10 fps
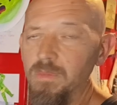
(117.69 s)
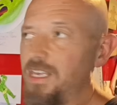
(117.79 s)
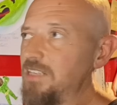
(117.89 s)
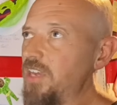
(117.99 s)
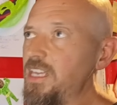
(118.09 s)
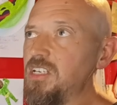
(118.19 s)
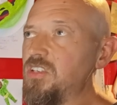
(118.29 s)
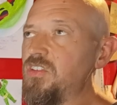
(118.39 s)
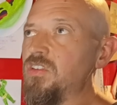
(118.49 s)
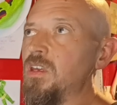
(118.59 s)
It
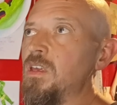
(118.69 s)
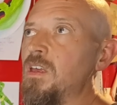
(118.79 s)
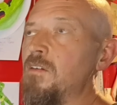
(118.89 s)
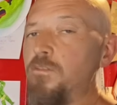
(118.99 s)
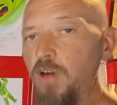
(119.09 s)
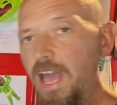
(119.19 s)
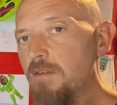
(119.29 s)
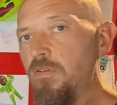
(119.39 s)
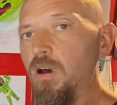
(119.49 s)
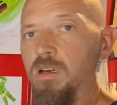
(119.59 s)
takes
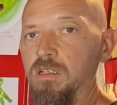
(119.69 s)
forever